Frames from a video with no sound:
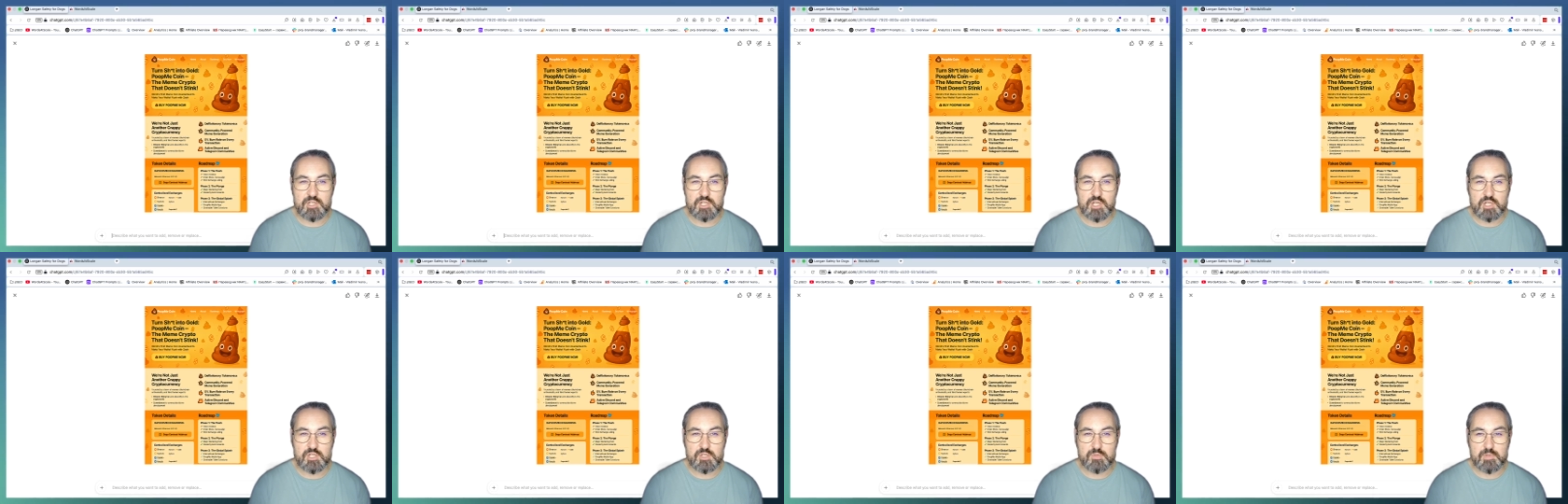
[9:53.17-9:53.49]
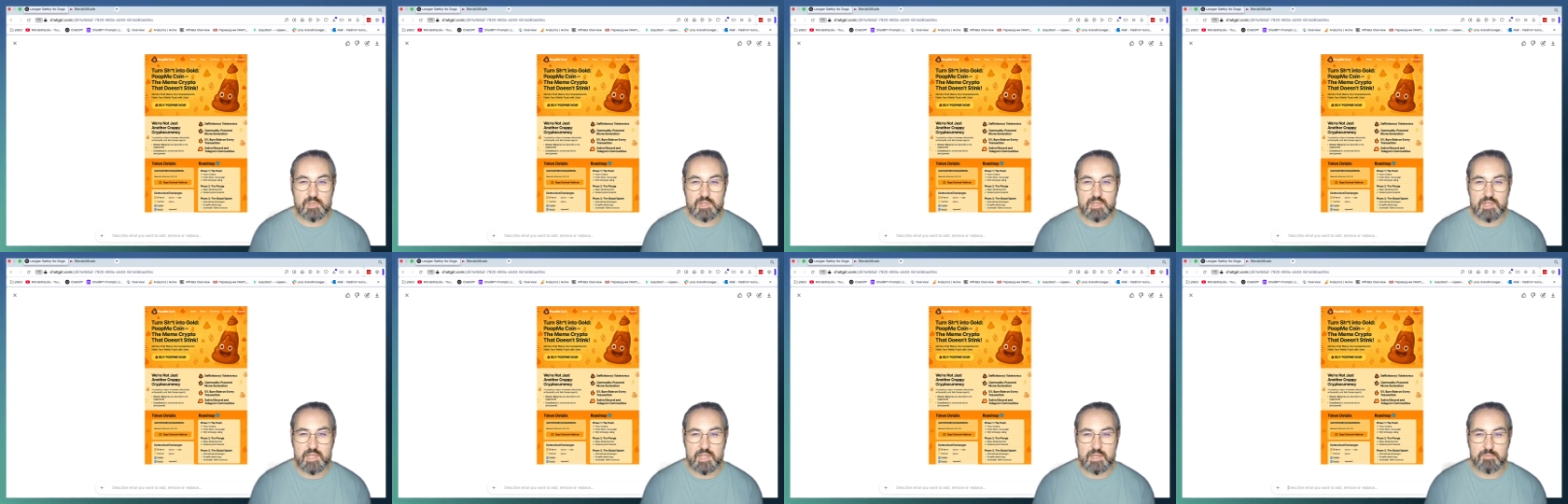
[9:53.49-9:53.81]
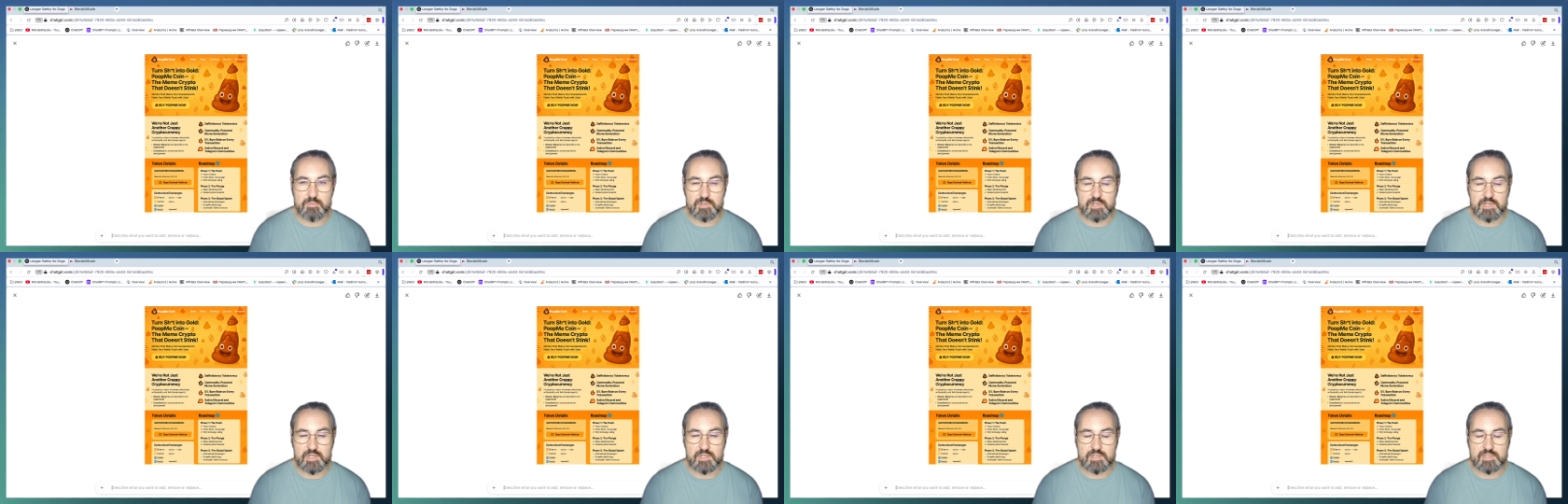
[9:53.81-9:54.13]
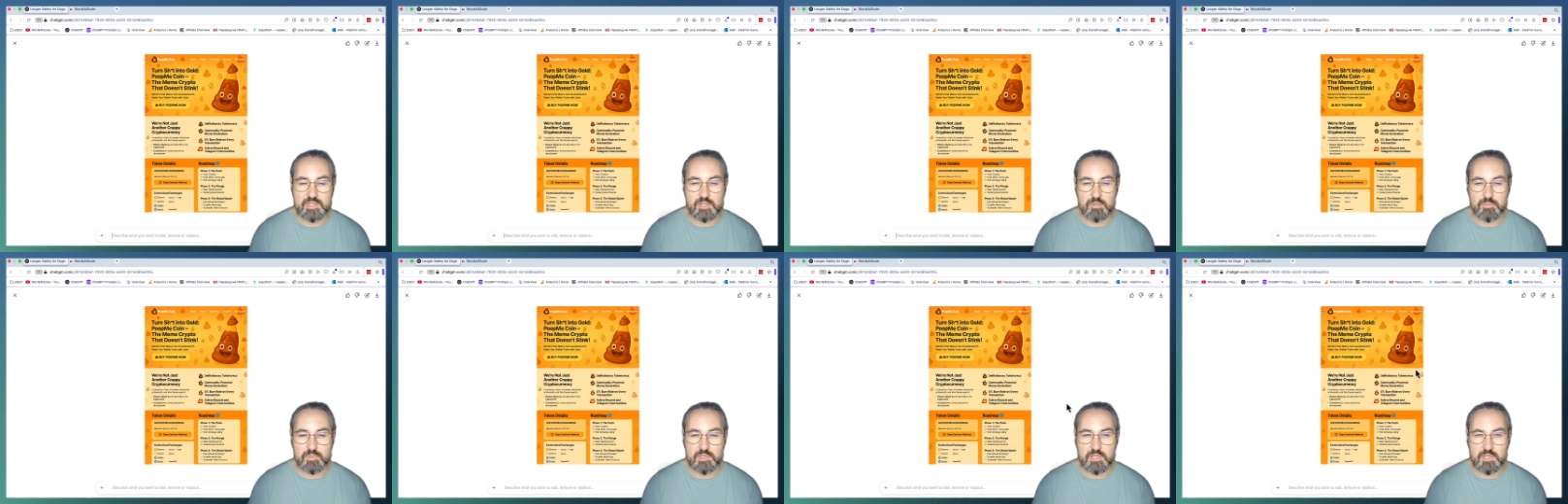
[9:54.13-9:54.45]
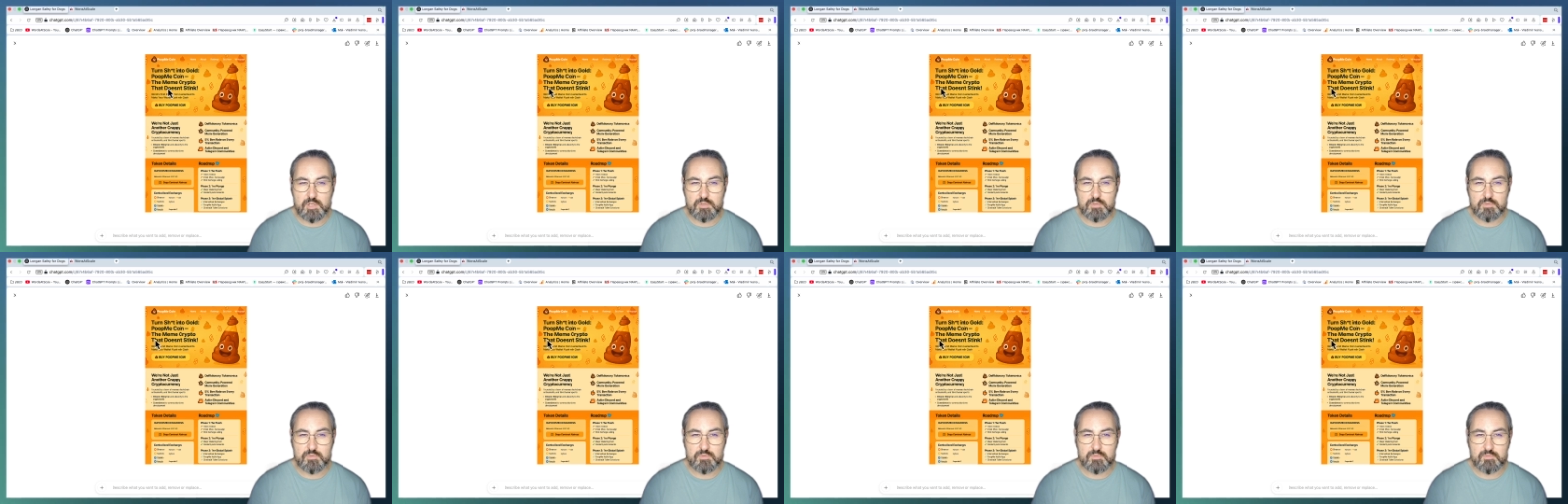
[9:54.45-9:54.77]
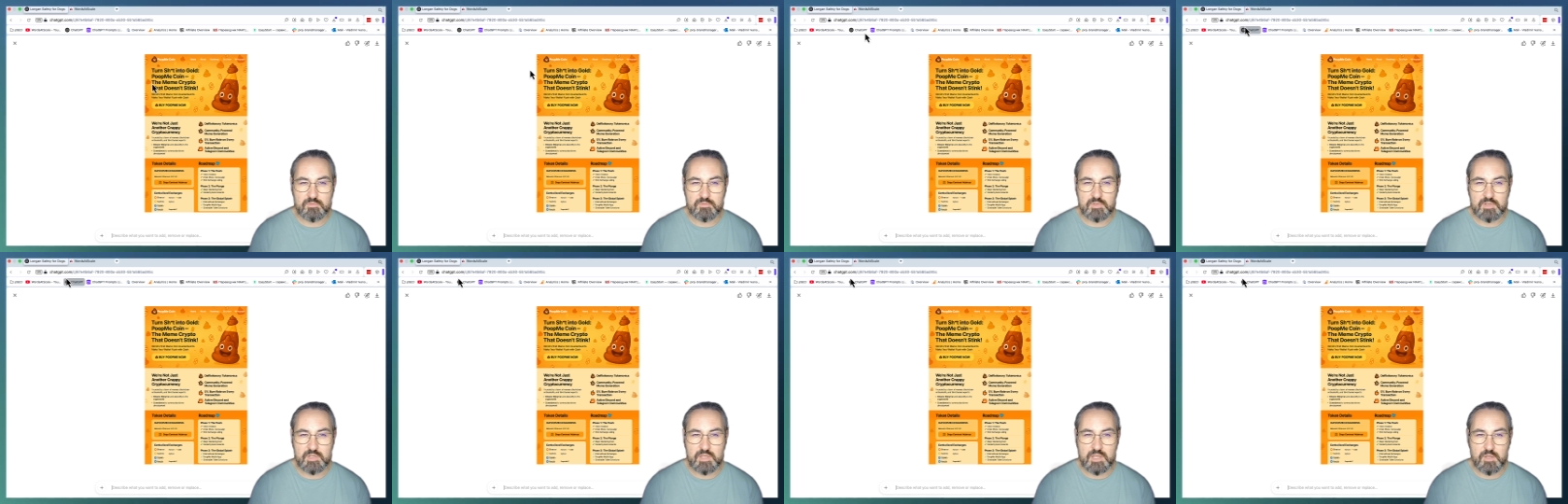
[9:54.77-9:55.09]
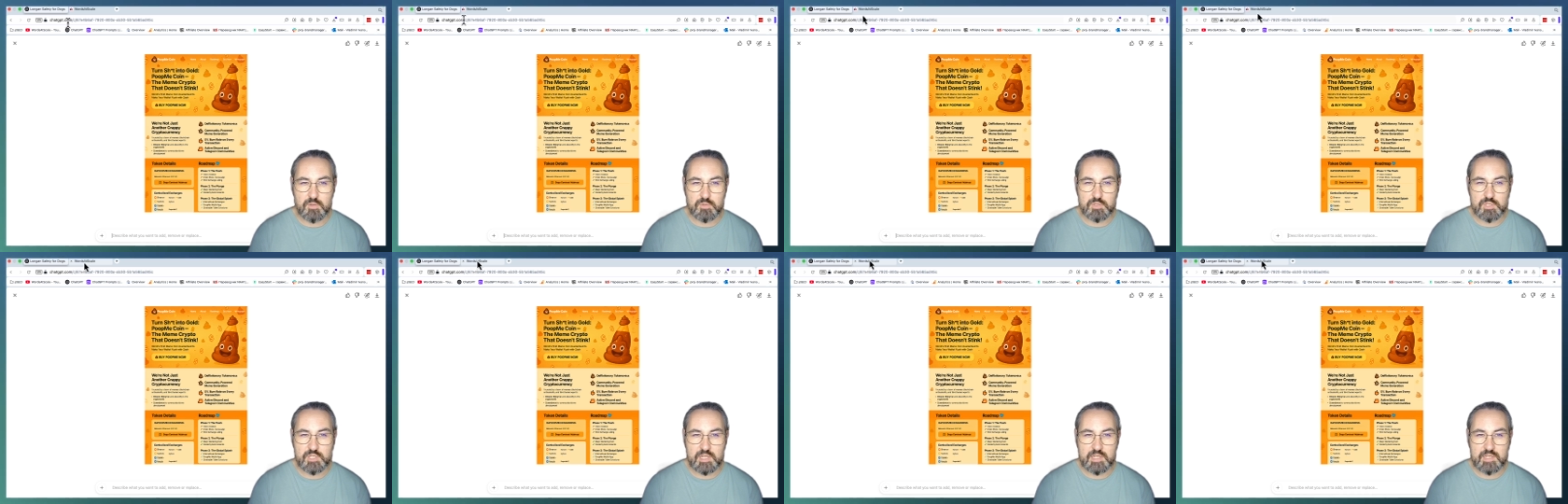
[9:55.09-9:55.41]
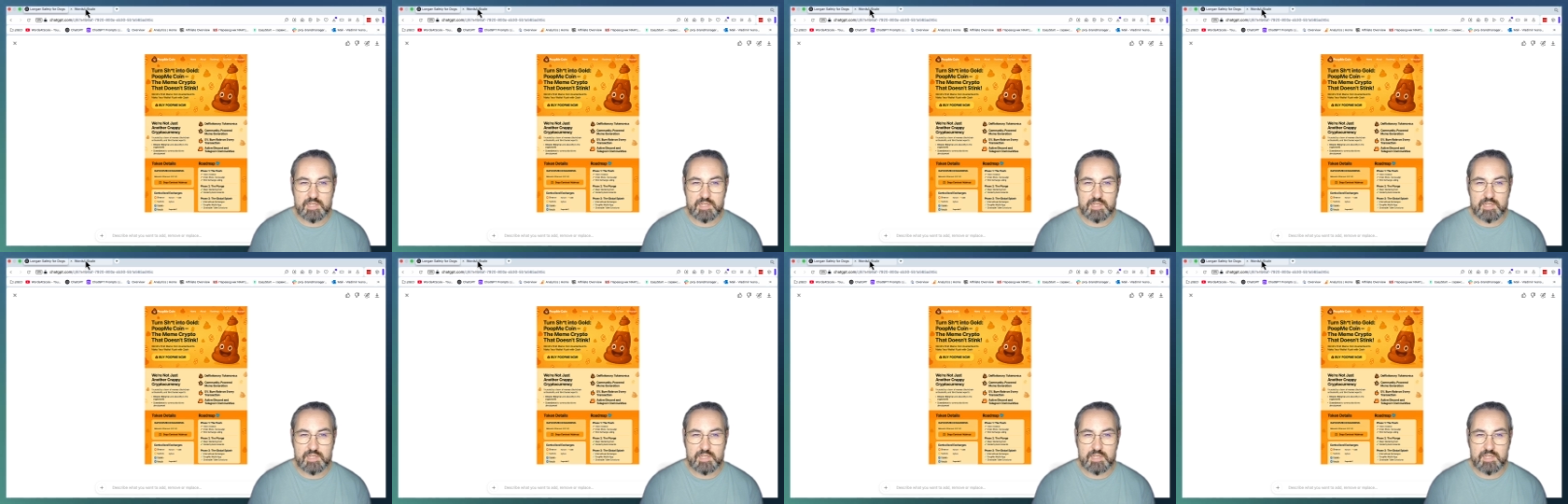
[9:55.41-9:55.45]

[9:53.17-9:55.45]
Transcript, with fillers: ChatGPT library down below. go